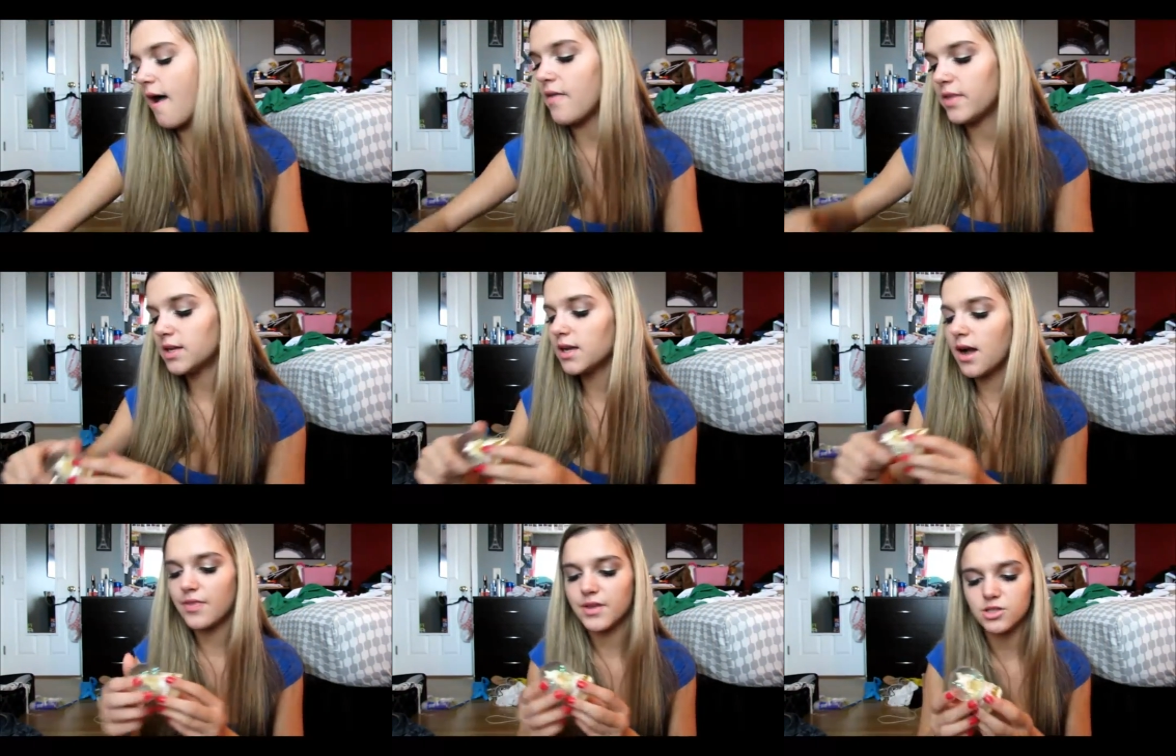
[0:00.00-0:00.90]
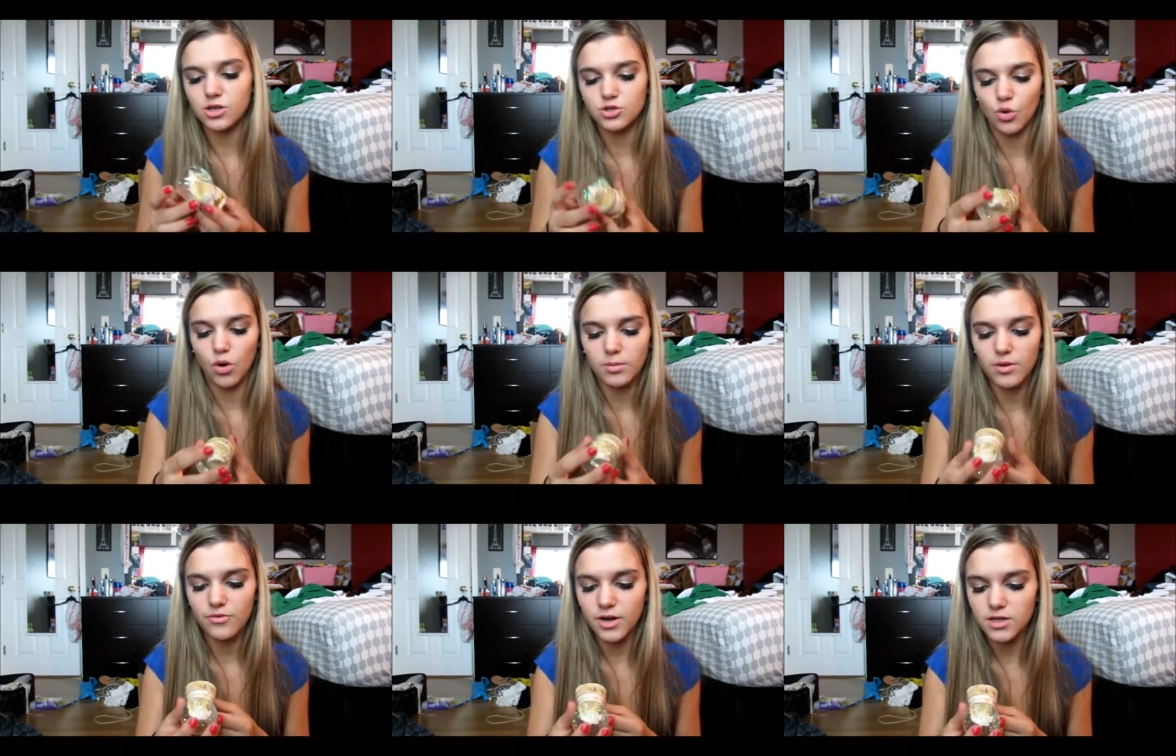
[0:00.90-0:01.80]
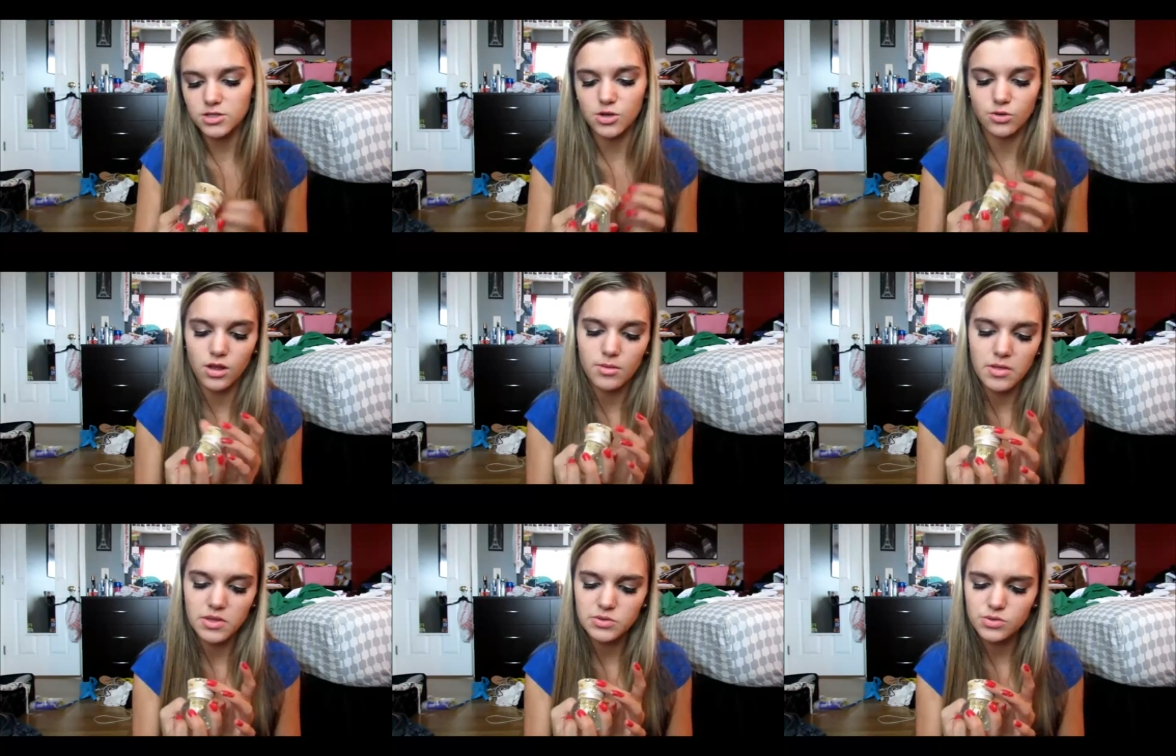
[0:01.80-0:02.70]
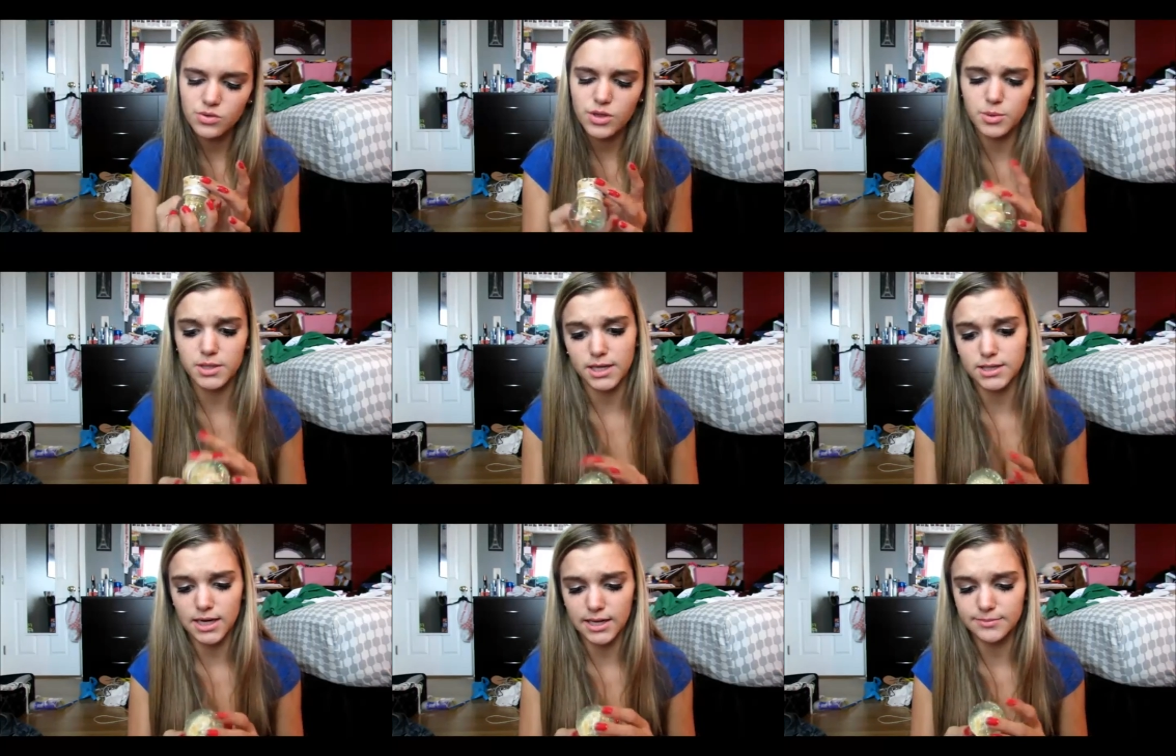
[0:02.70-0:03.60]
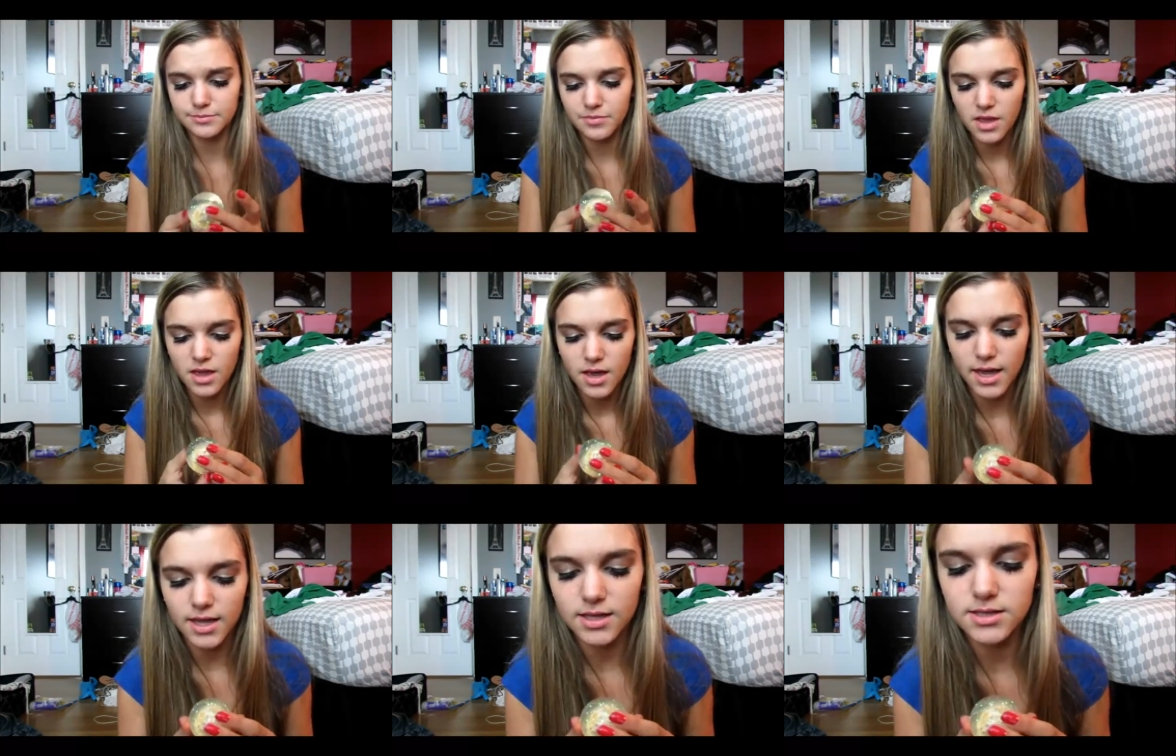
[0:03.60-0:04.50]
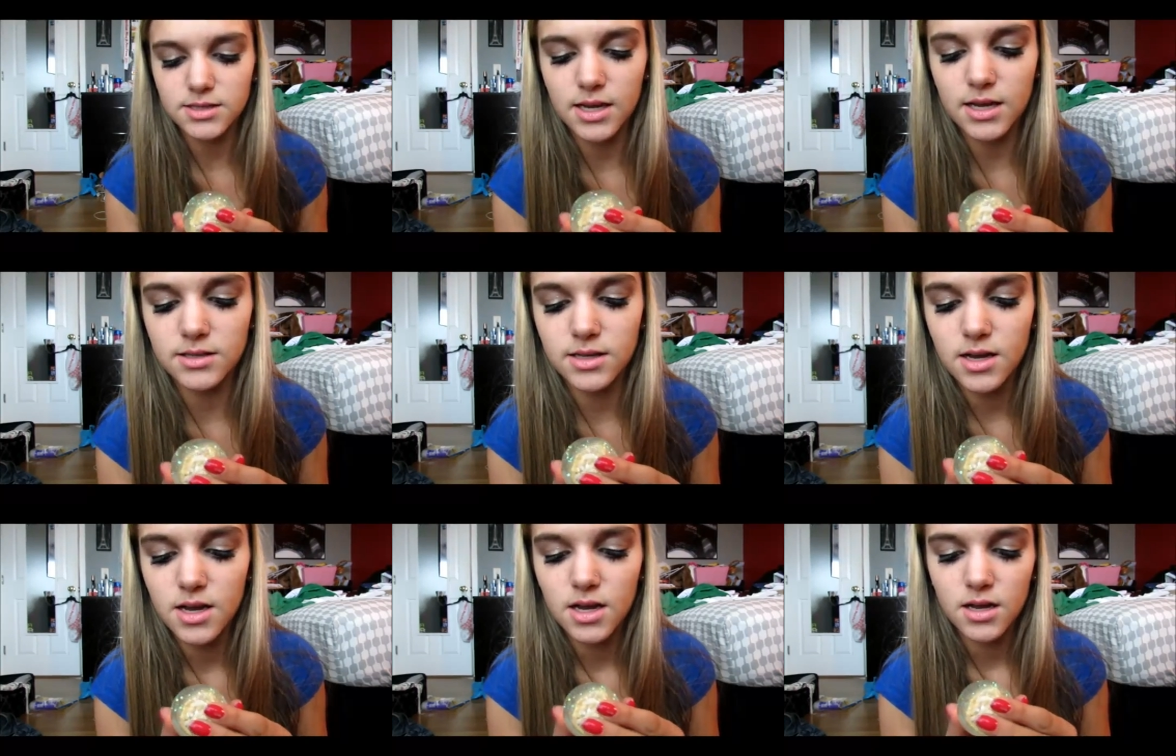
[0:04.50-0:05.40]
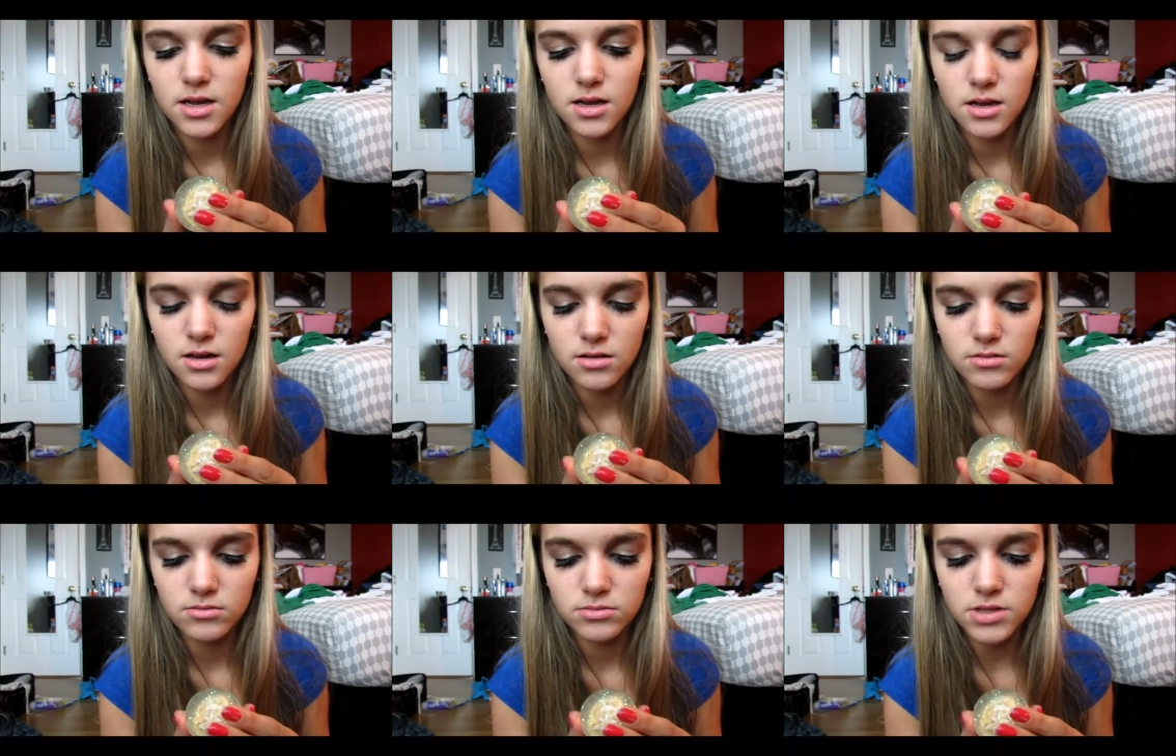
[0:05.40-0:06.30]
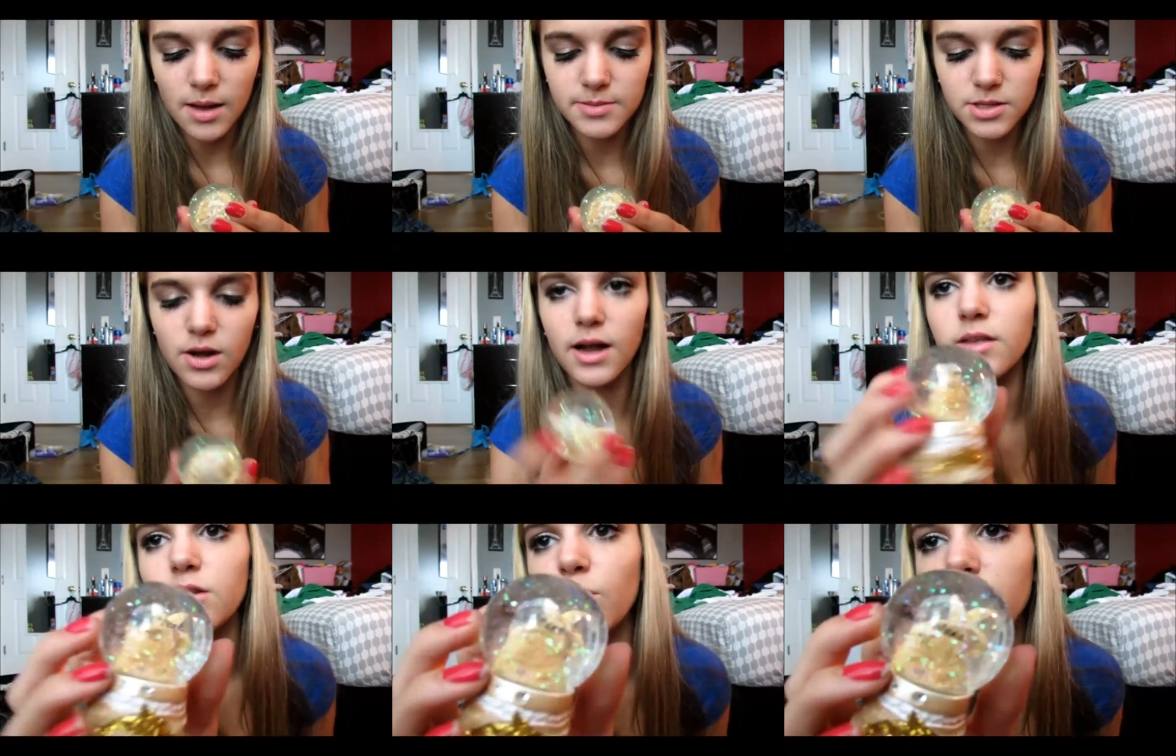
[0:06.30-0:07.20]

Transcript: And then I got this adorable freaking snow globe, and this was only three ninety-nine, and it says Topsail Island,